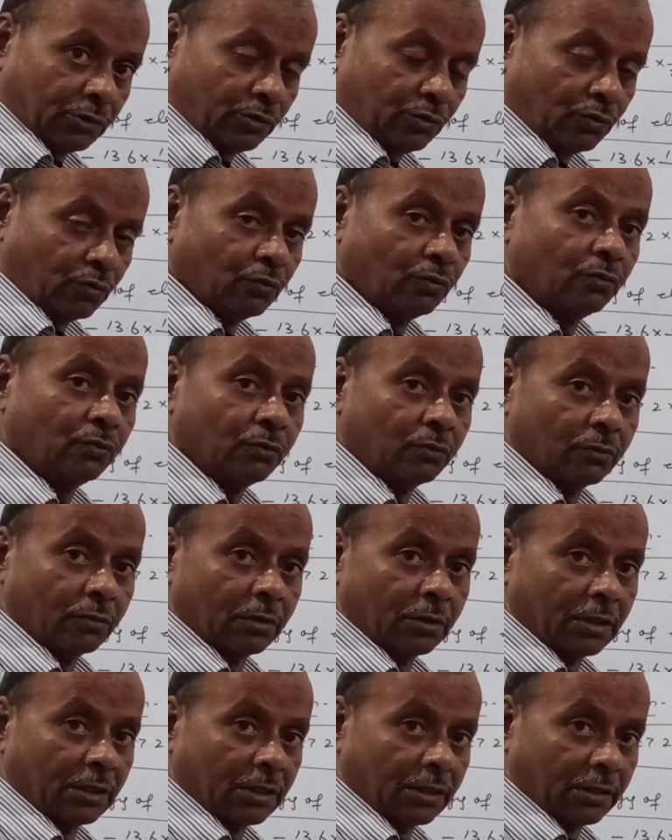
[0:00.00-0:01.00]

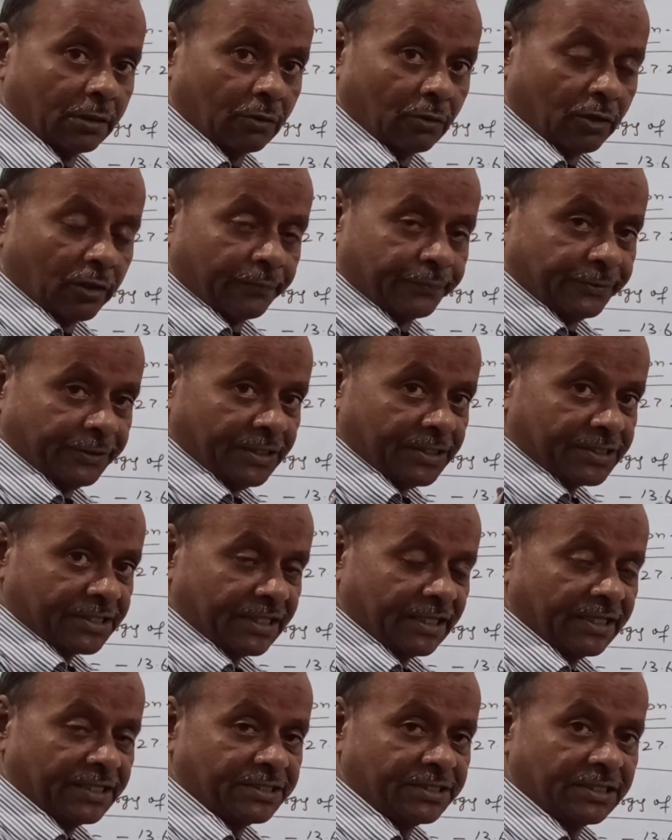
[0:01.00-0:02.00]
two of these
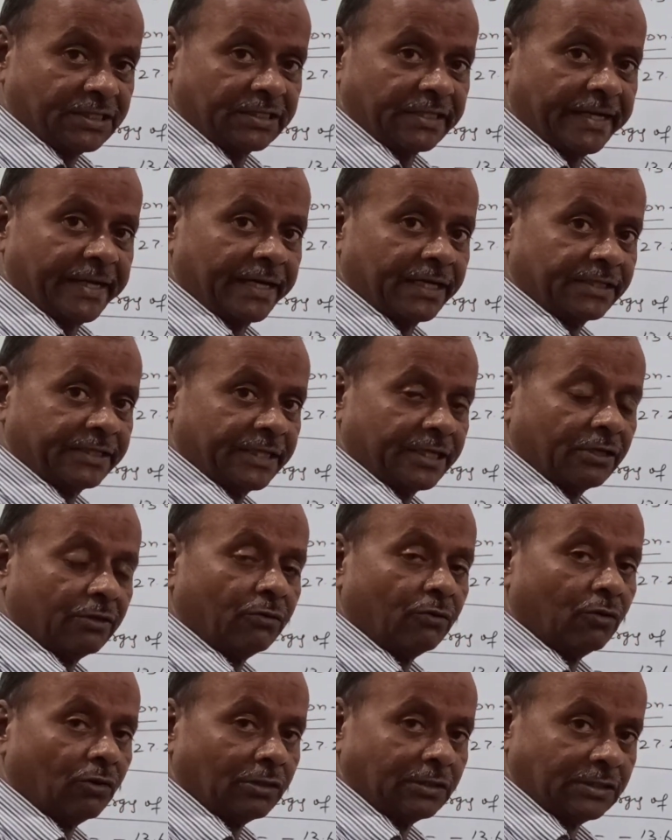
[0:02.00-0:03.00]
energies and then
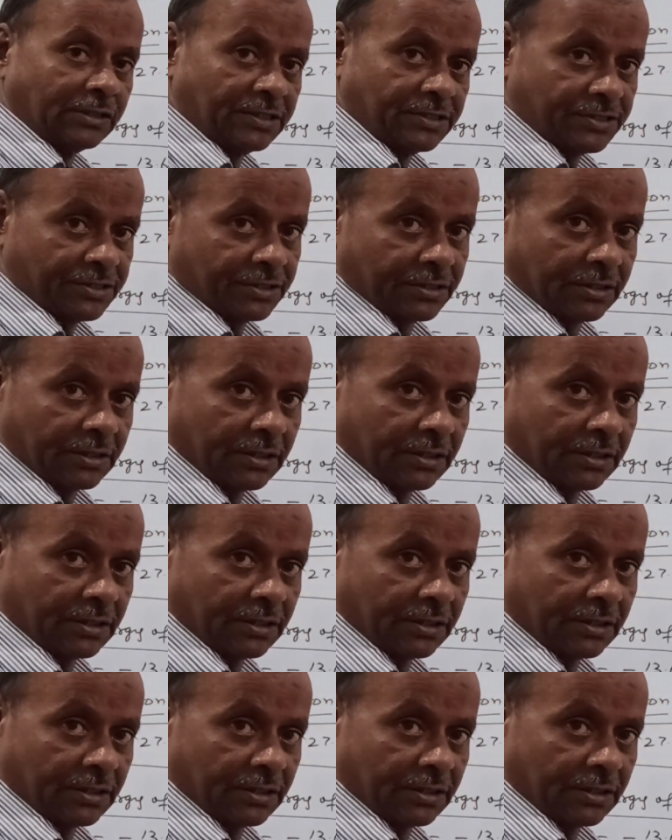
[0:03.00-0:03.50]
all these